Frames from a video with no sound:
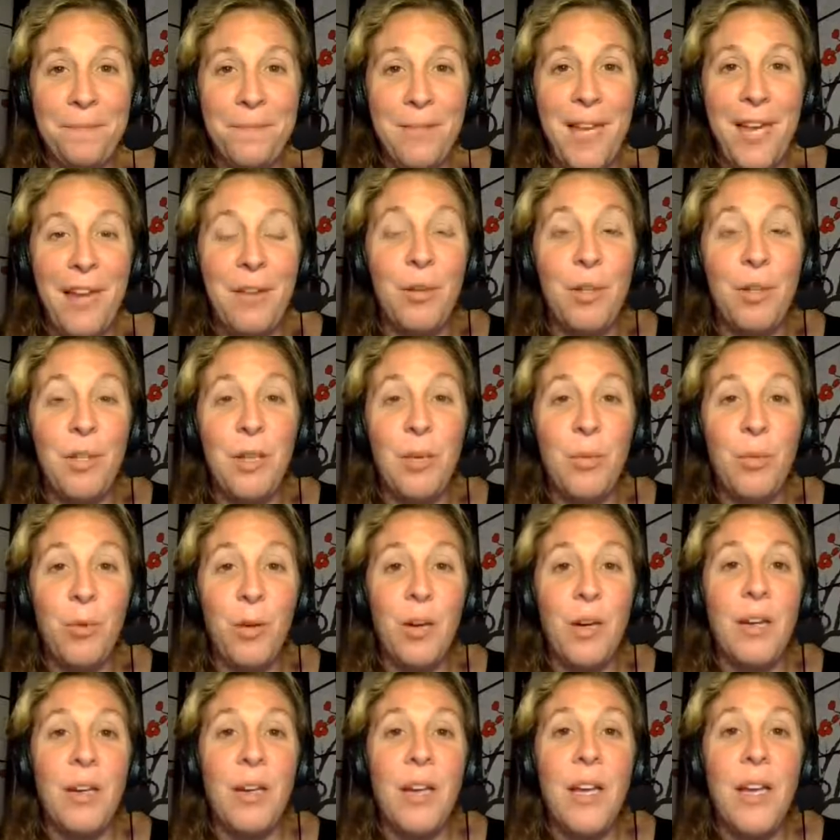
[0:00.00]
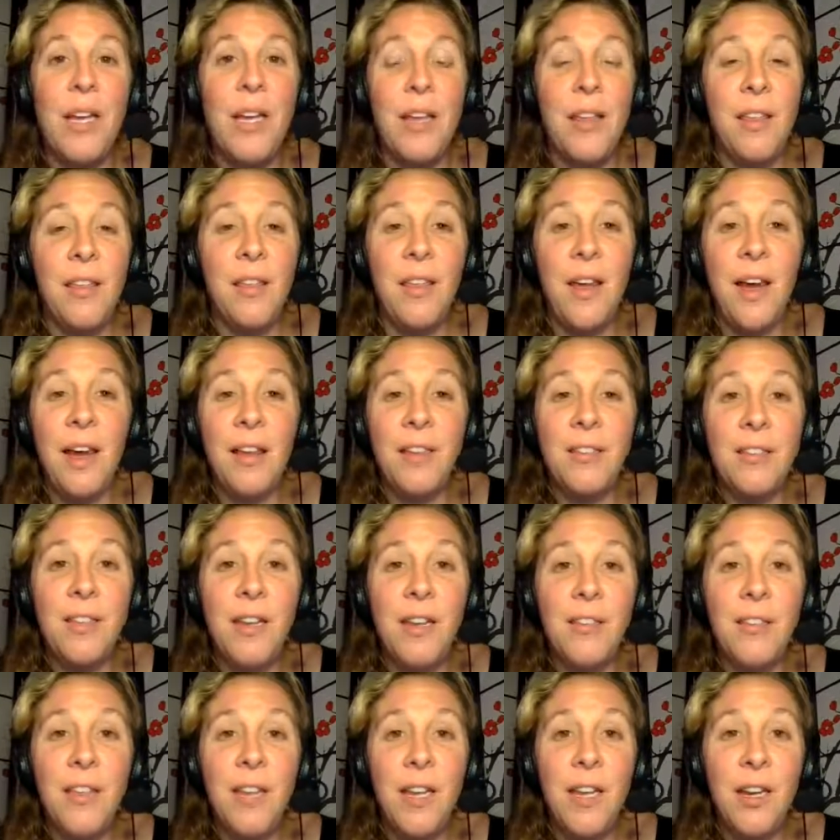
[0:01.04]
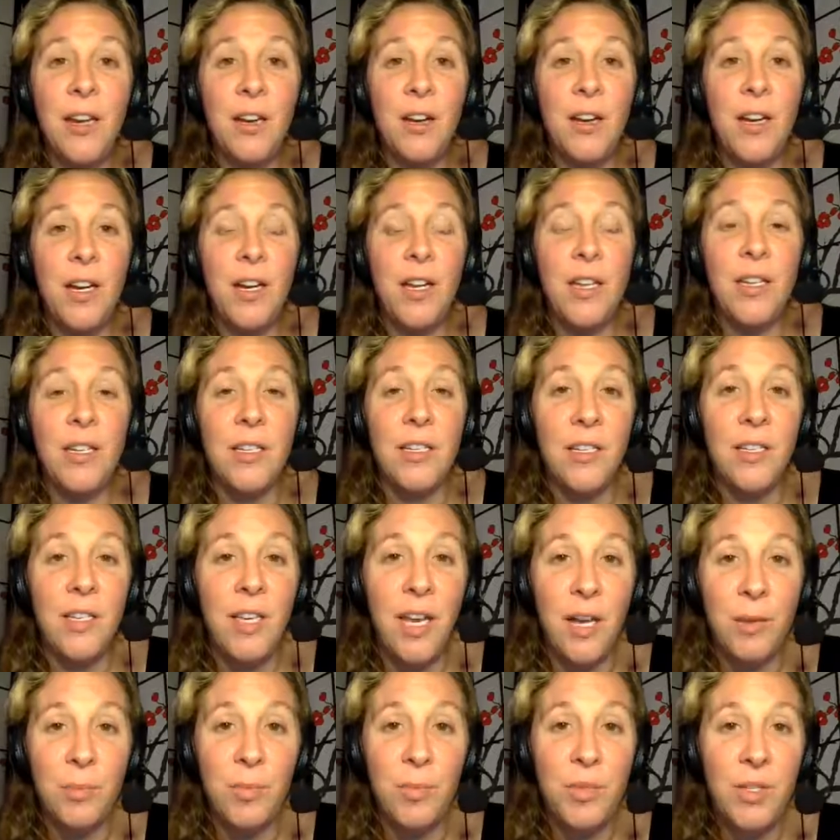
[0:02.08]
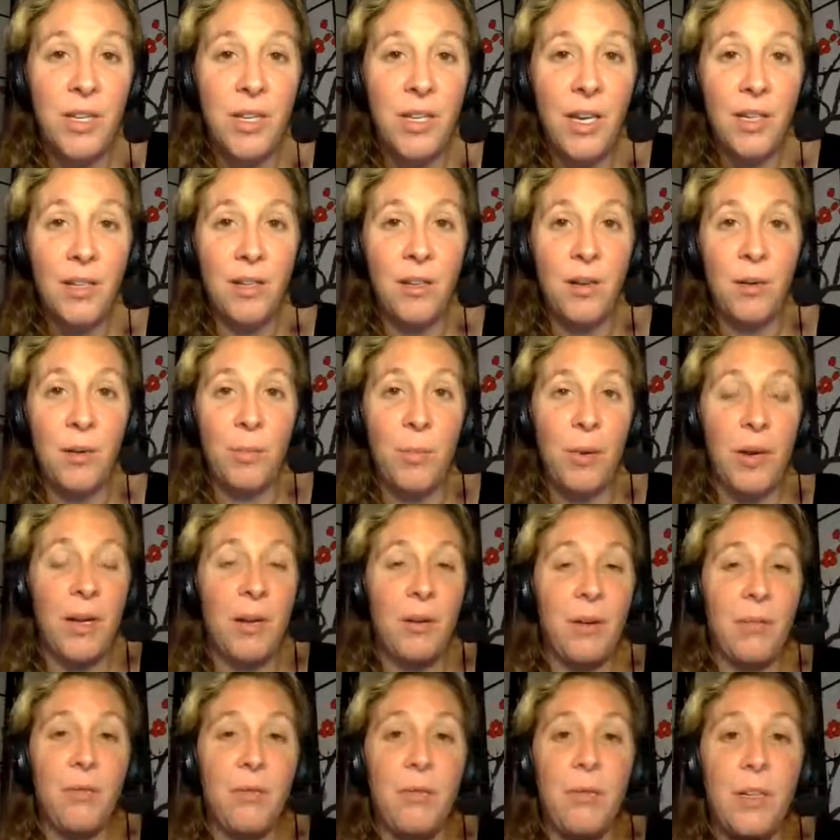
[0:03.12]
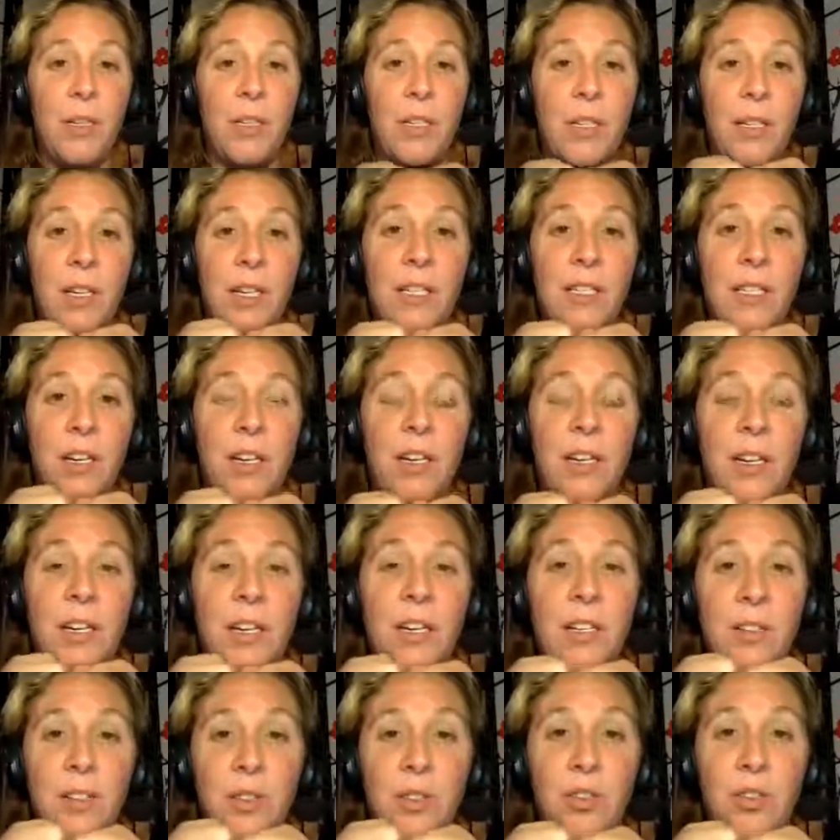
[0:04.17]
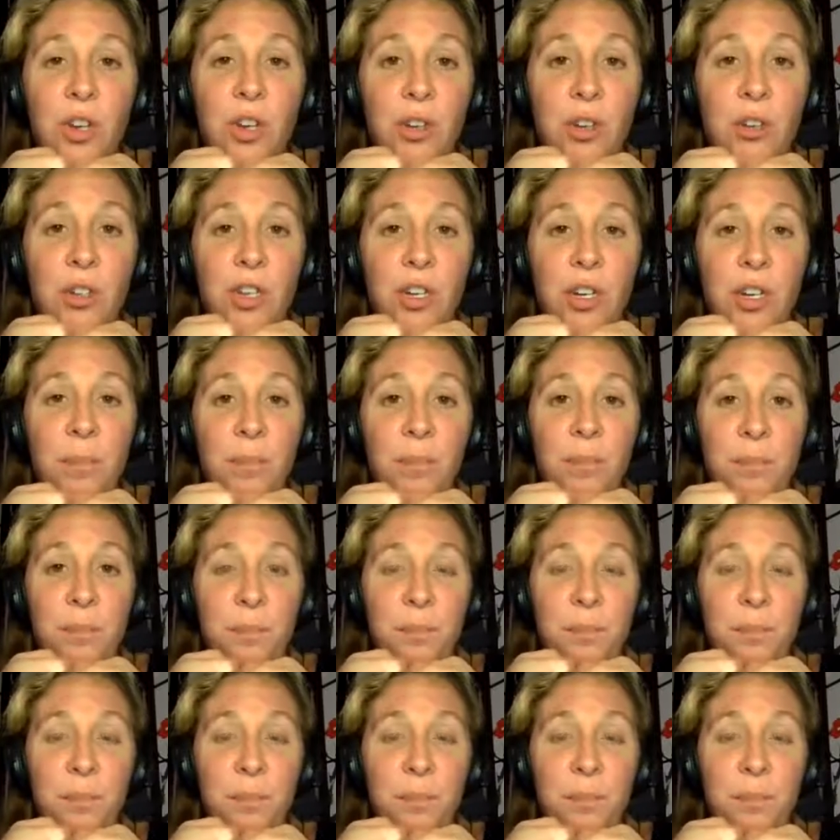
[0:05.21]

Okay, really important. That cell layer is kept together by a really tight junction,